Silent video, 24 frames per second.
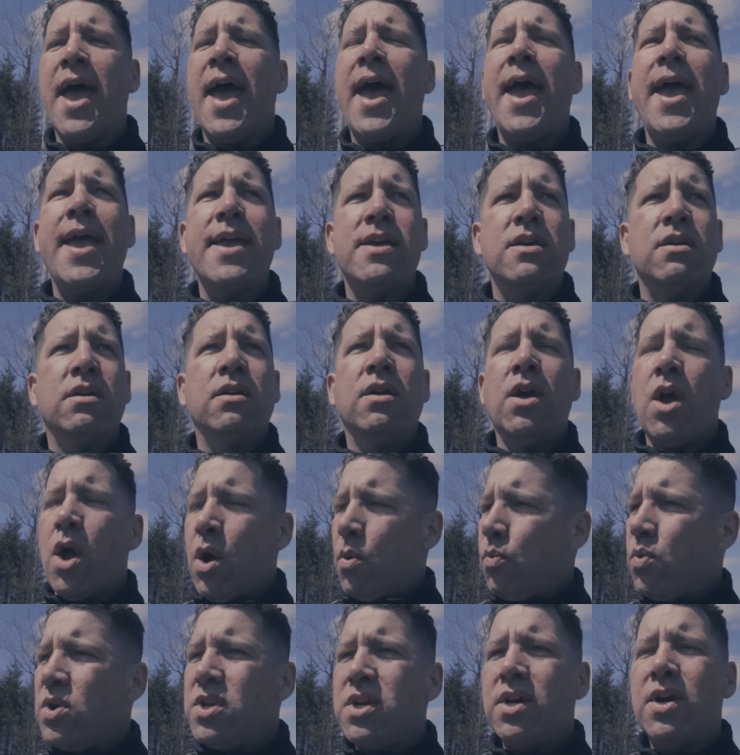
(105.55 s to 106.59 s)
Hey,
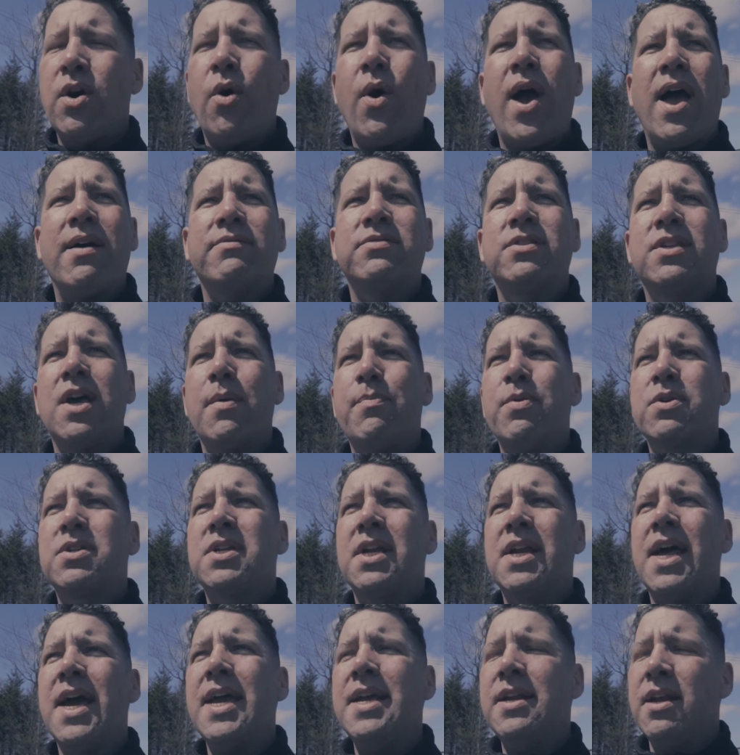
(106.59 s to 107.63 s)
when you go have supper
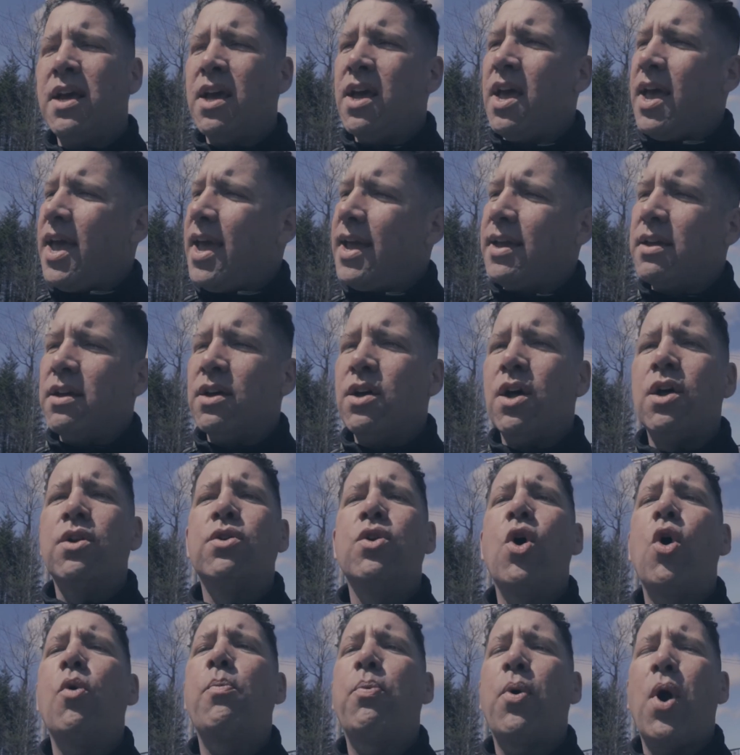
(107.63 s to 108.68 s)
tonight, hey,
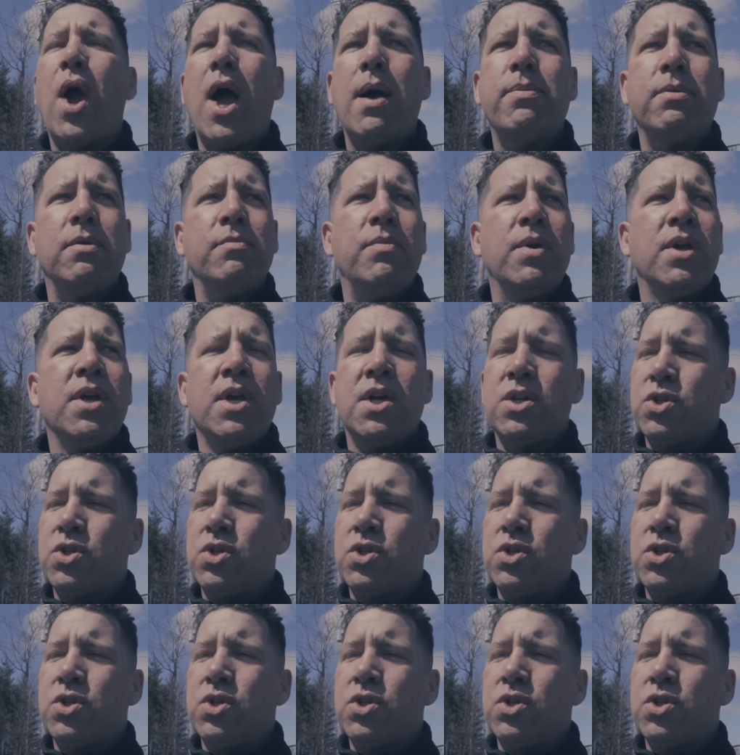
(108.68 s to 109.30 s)
no problem.